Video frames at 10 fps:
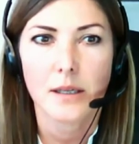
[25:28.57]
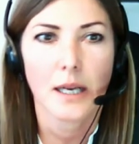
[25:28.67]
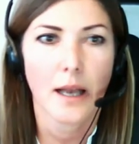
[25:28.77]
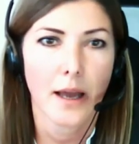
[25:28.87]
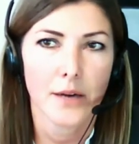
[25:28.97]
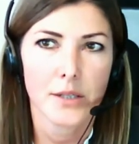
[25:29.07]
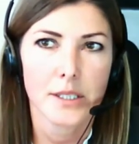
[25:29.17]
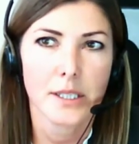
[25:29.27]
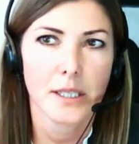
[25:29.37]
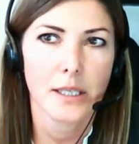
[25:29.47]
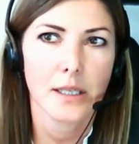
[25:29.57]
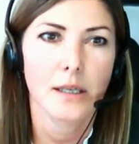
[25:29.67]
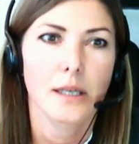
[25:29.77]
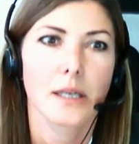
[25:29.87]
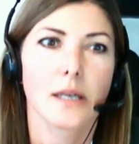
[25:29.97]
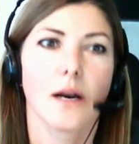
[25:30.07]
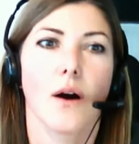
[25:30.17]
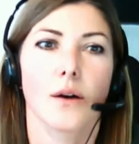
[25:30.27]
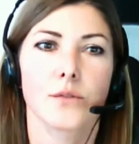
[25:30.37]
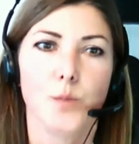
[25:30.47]
clarity
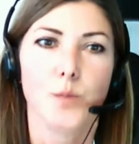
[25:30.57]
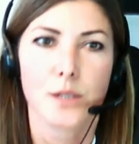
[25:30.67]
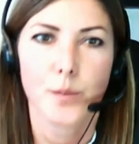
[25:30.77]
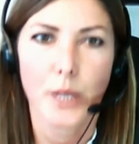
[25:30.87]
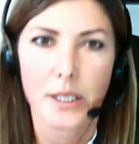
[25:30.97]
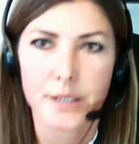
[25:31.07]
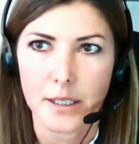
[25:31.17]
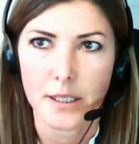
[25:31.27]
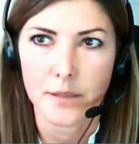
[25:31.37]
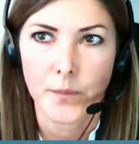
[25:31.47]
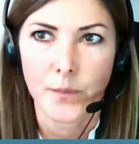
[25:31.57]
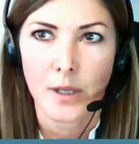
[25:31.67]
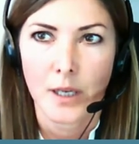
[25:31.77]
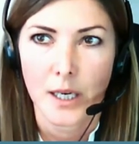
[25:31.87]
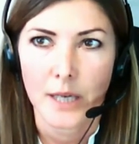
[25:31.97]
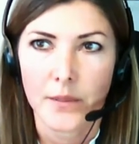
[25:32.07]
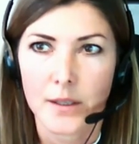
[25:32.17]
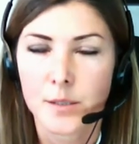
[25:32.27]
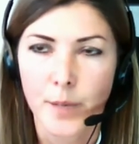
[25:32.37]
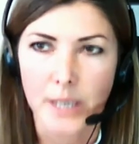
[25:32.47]
on responsibility. And
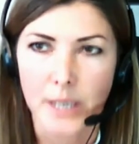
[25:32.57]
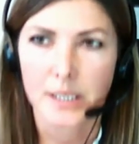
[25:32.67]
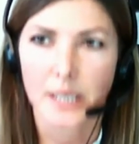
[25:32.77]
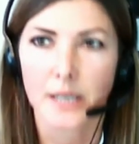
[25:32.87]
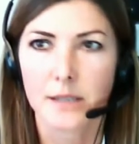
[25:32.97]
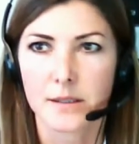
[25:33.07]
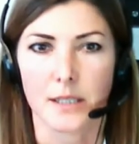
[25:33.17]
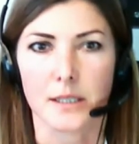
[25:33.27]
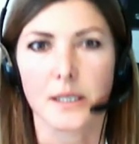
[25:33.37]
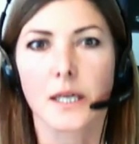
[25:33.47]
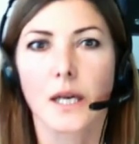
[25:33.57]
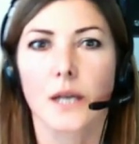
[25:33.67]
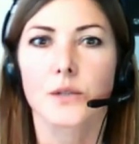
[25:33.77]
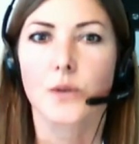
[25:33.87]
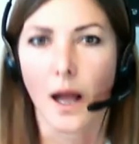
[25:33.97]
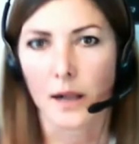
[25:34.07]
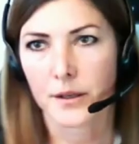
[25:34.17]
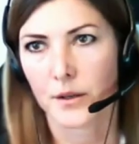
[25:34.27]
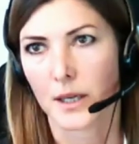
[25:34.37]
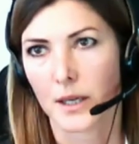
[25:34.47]
this makes it easier to
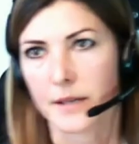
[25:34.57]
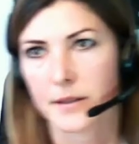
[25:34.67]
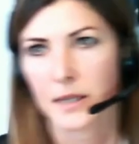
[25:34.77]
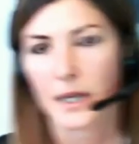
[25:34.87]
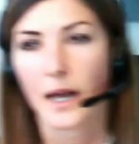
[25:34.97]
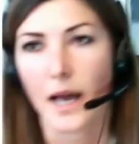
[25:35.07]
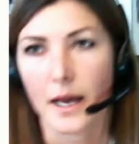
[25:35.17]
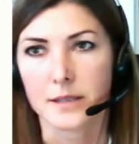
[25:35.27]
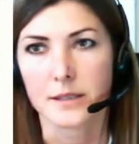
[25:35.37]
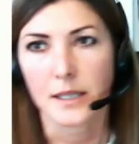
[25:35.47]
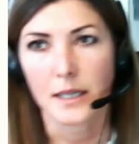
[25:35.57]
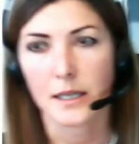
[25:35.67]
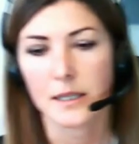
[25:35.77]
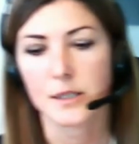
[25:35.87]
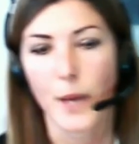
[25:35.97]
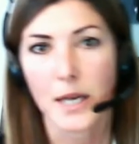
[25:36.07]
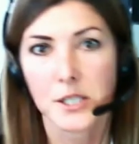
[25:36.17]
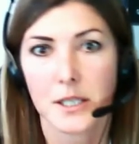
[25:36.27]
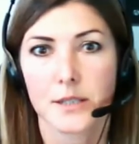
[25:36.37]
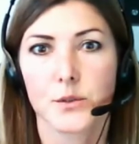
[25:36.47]
calculate and
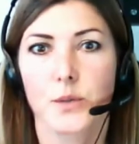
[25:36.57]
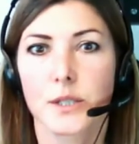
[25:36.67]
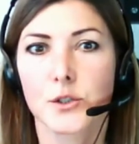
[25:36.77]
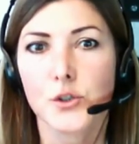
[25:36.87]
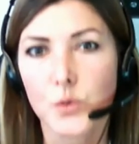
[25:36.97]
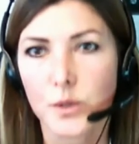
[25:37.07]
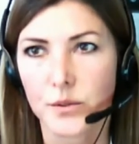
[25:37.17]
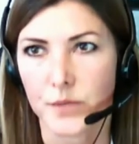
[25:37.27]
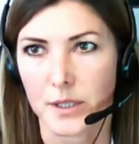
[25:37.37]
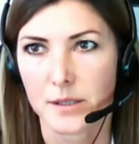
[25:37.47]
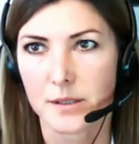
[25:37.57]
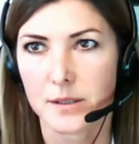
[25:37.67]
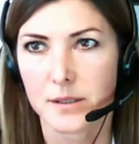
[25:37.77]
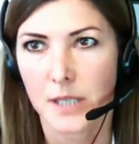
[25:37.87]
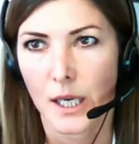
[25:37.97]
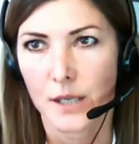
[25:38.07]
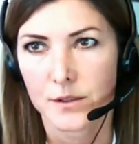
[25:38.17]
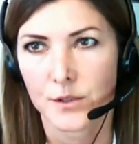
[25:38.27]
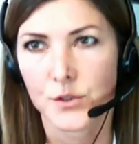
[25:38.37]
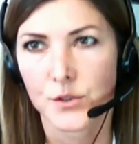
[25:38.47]
especially to ensure risks.
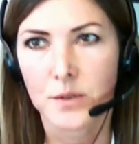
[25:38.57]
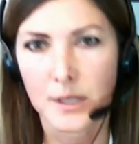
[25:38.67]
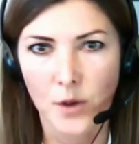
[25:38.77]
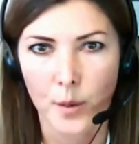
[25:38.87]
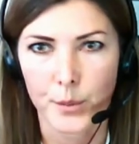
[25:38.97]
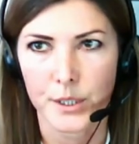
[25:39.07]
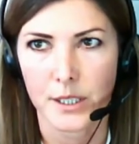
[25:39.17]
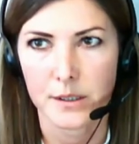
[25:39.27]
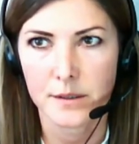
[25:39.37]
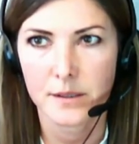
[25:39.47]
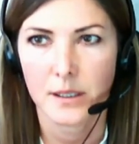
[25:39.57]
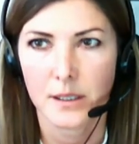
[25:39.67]
So insurance companies